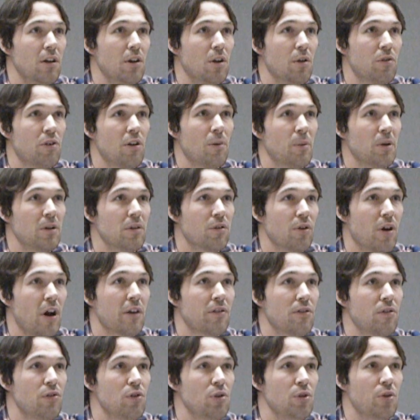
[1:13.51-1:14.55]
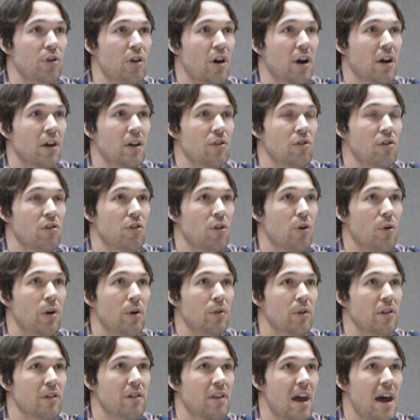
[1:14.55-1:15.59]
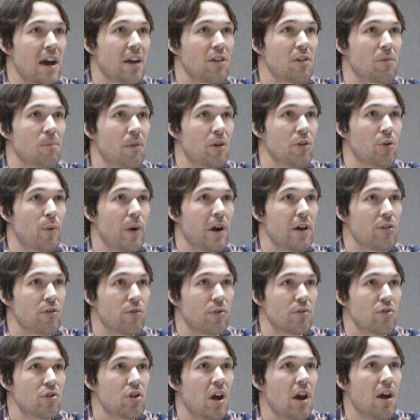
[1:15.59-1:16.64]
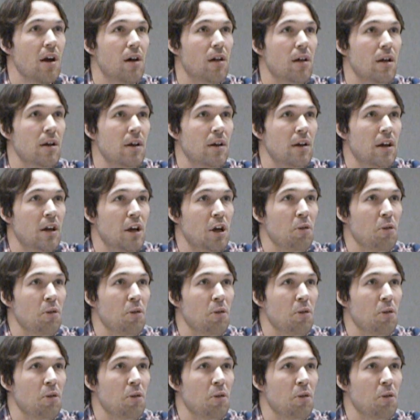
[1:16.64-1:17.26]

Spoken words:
you know, someone crosses you, you're not going to just go out and attack them, otherwise you're in jail.